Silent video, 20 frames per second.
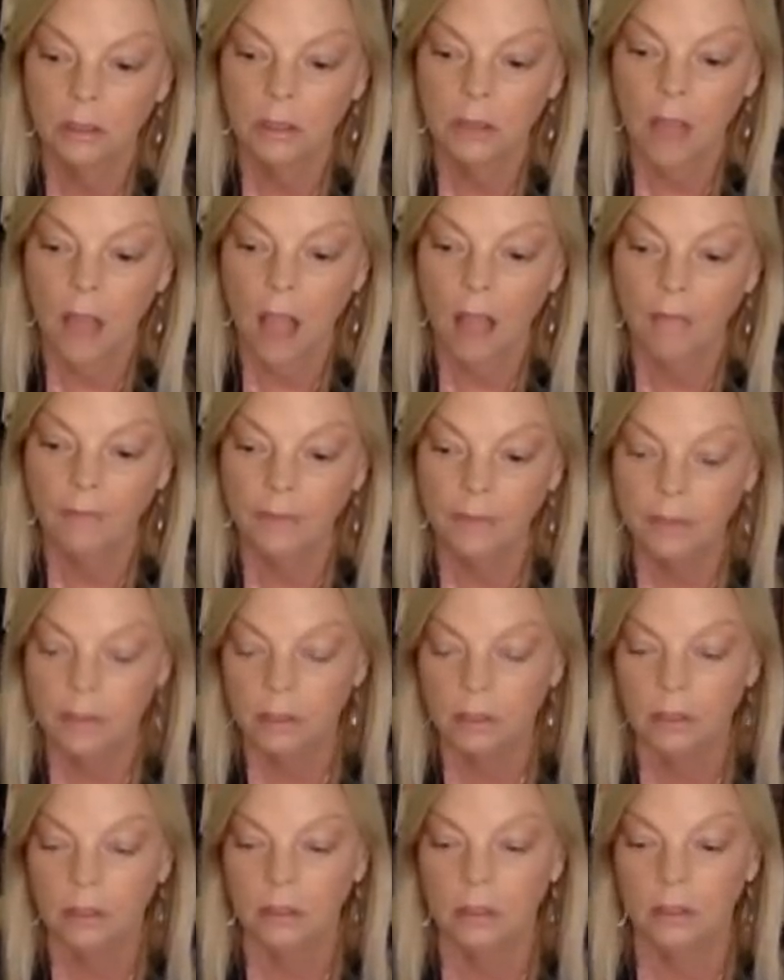office
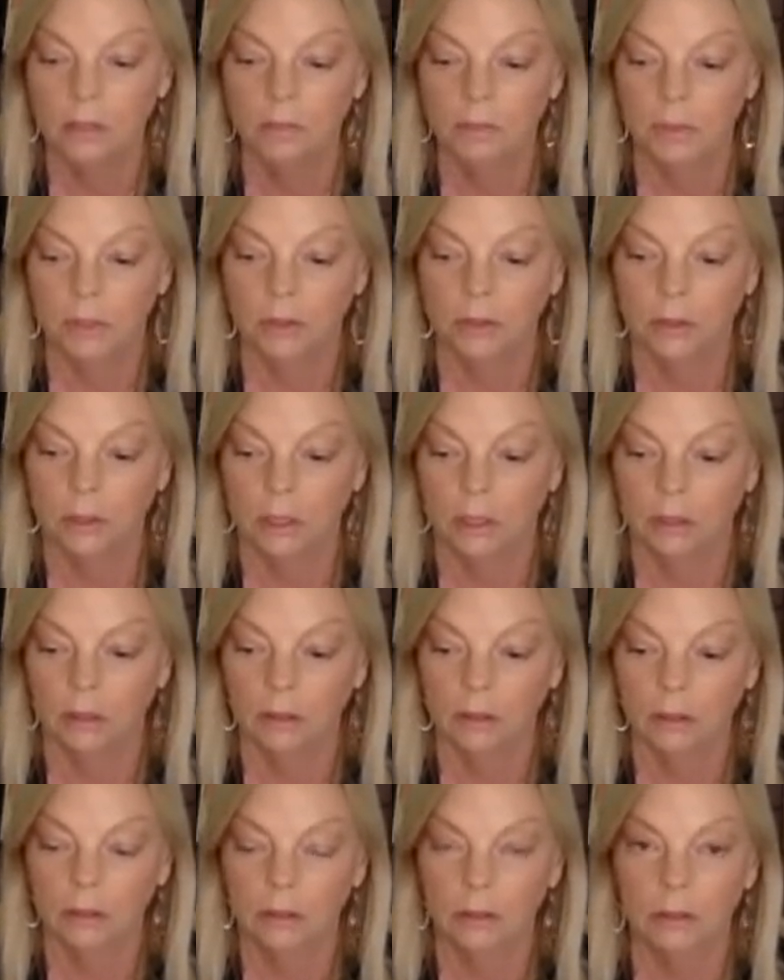in the new building.
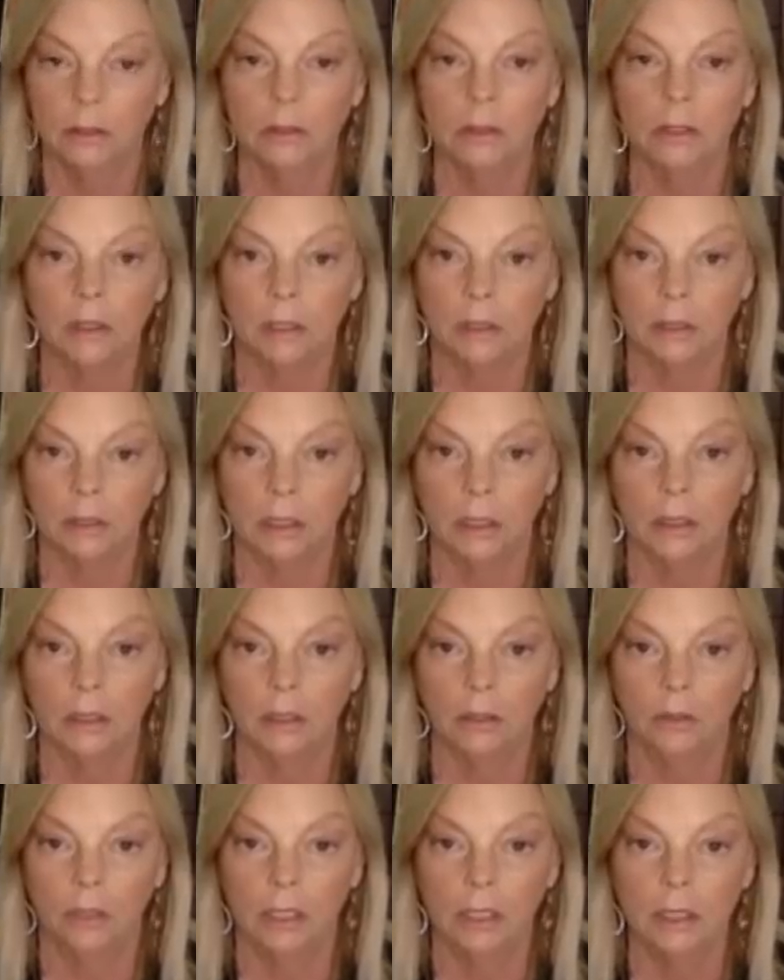Let's see, is he
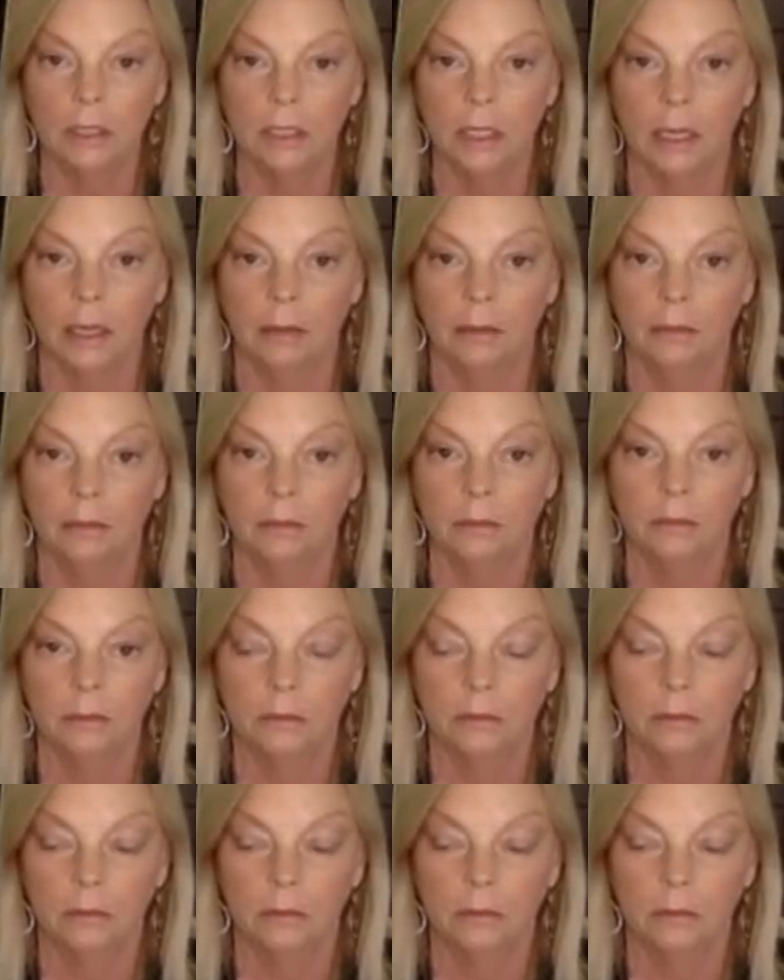going down?